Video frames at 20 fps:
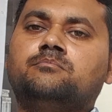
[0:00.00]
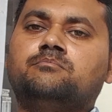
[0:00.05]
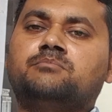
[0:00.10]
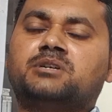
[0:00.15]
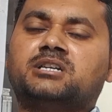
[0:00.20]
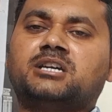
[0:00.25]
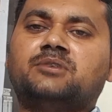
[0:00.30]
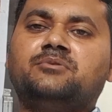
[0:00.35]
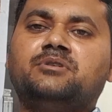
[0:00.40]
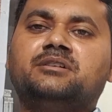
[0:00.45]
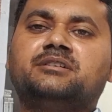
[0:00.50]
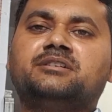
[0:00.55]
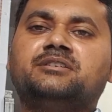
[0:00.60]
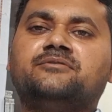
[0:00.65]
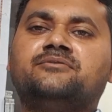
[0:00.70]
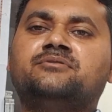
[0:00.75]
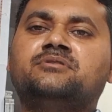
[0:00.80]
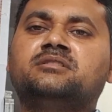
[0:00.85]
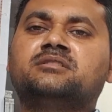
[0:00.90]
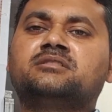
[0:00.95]
but I will
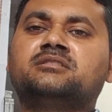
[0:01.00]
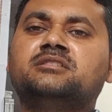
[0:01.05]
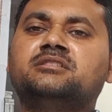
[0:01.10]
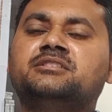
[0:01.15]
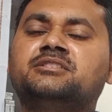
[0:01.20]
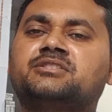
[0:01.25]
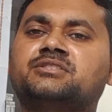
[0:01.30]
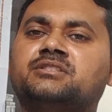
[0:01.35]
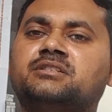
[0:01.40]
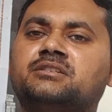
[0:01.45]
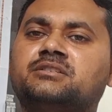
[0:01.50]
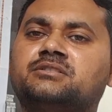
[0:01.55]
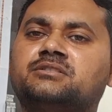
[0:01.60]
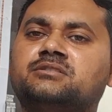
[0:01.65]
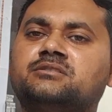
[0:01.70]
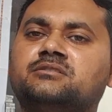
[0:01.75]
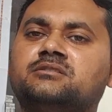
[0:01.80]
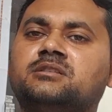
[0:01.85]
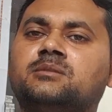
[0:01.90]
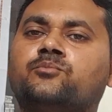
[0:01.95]
definitely discuss
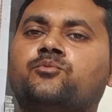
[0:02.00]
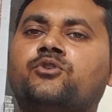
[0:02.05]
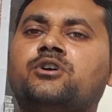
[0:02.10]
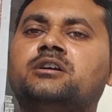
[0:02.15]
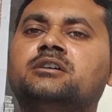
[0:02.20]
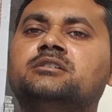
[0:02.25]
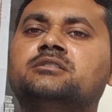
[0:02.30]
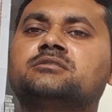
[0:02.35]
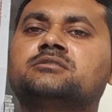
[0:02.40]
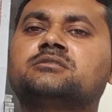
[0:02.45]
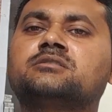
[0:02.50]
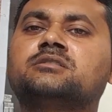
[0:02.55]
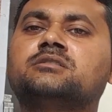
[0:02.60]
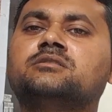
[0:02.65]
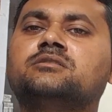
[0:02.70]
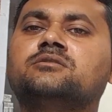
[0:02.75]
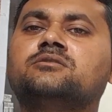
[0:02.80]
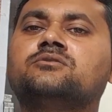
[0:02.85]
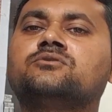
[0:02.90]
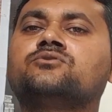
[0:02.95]
the points
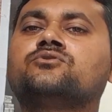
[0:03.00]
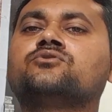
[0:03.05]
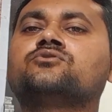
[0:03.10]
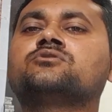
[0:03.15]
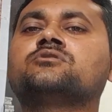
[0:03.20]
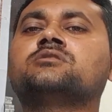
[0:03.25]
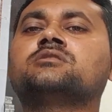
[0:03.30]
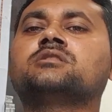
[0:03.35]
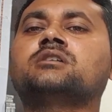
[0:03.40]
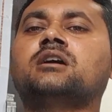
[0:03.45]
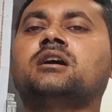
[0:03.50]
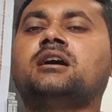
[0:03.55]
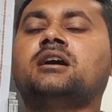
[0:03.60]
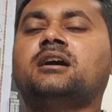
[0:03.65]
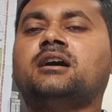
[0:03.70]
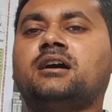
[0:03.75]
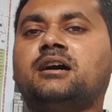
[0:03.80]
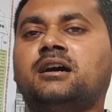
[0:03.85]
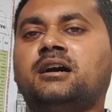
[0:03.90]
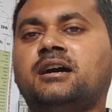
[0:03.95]
those are
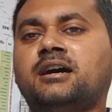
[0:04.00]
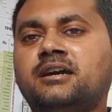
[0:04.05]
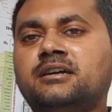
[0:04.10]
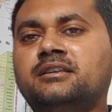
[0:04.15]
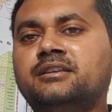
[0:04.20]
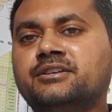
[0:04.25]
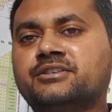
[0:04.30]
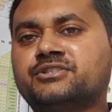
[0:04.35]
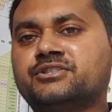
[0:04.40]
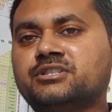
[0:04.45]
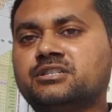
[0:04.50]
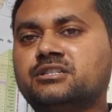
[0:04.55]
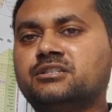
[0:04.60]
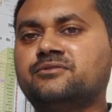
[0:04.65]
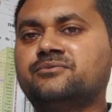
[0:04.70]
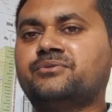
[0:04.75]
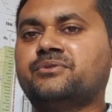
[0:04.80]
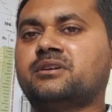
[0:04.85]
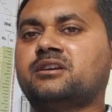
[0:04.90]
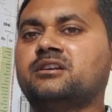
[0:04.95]
highly
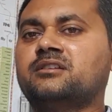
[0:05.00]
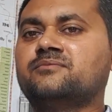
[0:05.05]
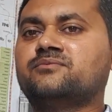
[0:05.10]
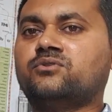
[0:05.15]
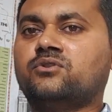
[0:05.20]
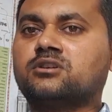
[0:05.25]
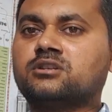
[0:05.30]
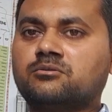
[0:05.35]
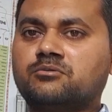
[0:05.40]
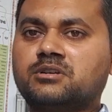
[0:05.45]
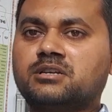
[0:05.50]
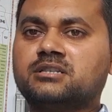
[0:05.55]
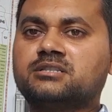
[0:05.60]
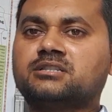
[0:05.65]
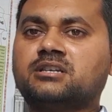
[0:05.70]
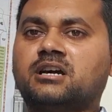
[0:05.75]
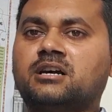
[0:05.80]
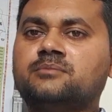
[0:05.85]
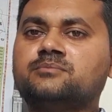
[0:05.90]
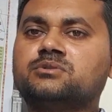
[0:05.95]
significant for our
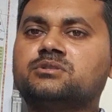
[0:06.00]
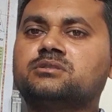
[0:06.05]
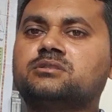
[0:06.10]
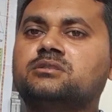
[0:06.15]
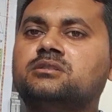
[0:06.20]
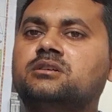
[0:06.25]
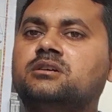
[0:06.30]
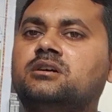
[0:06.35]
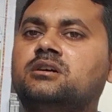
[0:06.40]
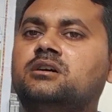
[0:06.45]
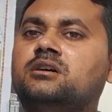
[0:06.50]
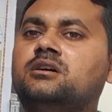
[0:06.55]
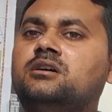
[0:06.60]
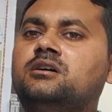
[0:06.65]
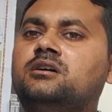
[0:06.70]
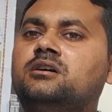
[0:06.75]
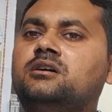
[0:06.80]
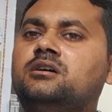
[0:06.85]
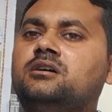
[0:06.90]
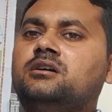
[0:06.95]
exams
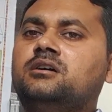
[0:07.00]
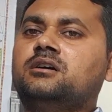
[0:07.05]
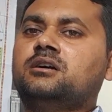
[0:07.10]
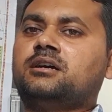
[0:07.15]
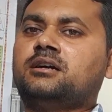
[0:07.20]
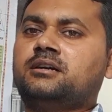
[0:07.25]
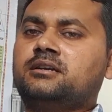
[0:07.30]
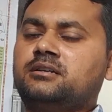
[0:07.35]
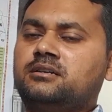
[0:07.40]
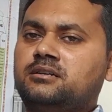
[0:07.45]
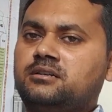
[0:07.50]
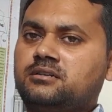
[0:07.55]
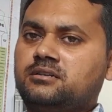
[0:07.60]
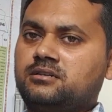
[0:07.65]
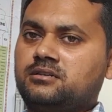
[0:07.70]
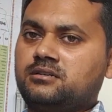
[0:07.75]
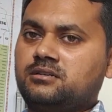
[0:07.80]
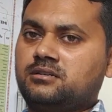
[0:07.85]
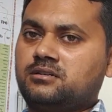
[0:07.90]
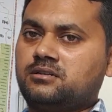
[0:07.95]
and
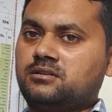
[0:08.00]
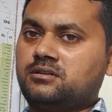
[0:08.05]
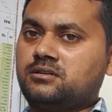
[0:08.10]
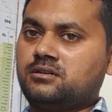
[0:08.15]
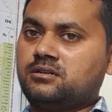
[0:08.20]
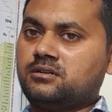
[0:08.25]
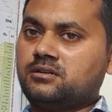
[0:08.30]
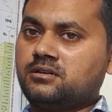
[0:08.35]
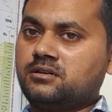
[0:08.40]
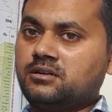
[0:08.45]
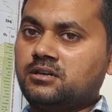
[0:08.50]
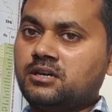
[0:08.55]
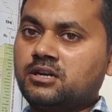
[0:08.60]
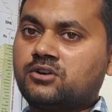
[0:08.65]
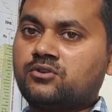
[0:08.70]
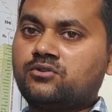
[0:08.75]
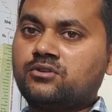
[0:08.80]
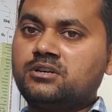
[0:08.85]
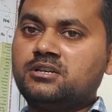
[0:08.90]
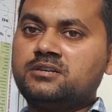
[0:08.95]

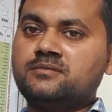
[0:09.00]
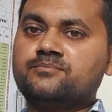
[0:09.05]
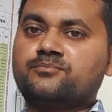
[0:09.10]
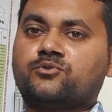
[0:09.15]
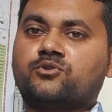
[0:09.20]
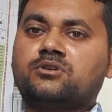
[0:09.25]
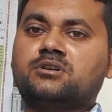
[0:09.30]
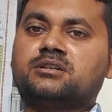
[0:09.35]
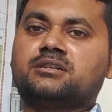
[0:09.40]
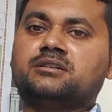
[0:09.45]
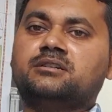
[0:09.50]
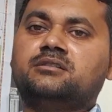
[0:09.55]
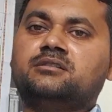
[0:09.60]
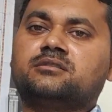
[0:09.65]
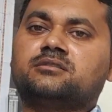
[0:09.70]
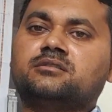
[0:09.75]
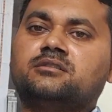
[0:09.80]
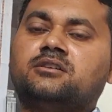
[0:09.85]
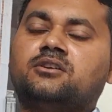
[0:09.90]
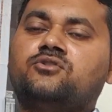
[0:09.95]
equally
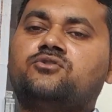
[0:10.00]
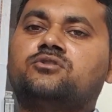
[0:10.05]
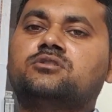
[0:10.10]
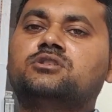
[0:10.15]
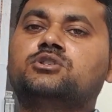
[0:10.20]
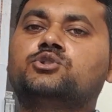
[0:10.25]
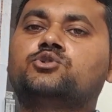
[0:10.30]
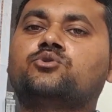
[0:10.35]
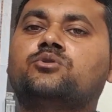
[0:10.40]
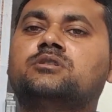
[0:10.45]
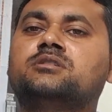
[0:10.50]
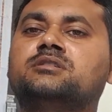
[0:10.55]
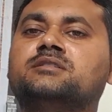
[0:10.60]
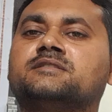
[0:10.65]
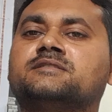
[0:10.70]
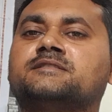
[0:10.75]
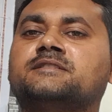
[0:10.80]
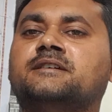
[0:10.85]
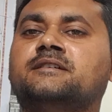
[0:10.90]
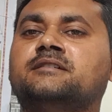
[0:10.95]
important in order to
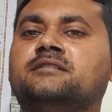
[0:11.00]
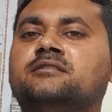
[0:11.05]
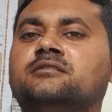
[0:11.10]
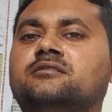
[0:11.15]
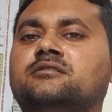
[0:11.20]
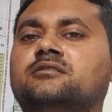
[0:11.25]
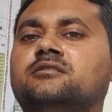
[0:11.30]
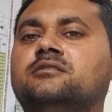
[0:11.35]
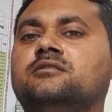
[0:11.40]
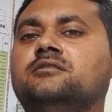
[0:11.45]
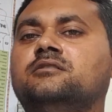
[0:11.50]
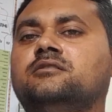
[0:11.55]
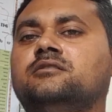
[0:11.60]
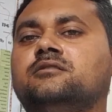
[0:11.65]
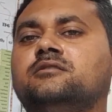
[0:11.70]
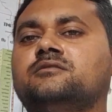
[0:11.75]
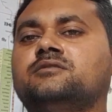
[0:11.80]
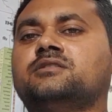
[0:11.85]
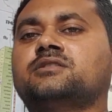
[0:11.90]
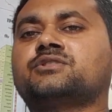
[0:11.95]
understand
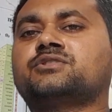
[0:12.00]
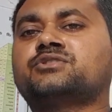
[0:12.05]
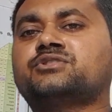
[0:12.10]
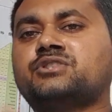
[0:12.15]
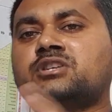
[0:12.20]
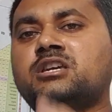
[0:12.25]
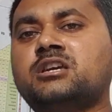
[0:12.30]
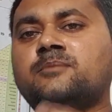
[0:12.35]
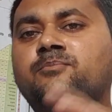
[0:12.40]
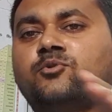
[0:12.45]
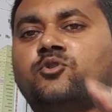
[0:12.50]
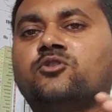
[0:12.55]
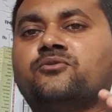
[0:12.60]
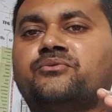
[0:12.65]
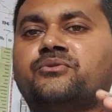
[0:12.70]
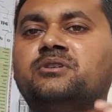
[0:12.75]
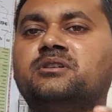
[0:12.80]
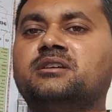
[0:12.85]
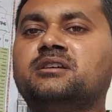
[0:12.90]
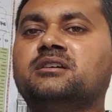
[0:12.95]
the shape of
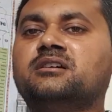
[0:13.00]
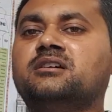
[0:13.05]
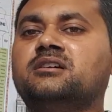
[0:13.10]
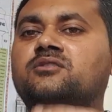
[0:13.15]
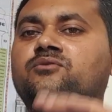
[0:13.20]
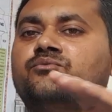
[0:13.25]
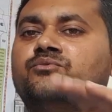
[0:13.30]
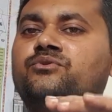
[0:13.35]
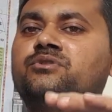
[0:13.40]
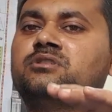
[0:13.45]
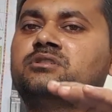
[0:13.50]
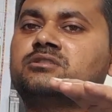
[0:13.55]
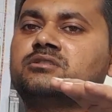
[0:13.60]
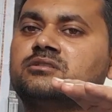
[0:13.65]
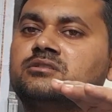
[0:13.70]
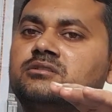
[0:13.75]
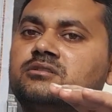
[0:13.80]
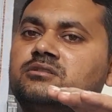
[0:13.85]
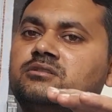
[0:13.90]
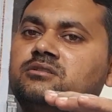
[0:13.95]
India which
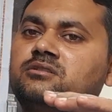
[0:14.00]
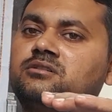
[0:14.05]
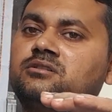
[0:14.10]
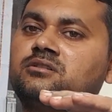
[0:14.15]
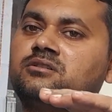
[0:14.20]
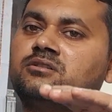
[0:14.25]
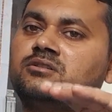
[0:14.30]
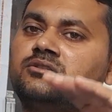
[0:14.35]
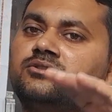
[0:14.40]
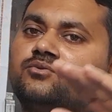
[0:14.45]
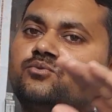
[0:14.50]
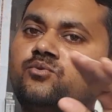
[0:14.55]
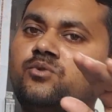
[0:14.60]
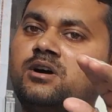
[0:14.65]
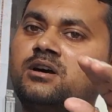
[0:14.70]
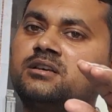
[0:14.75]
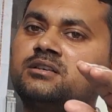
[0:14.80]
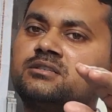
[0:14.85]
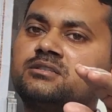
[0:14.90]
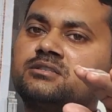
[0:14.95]

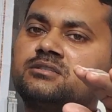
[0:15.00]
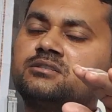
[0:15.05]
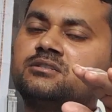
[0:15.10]
was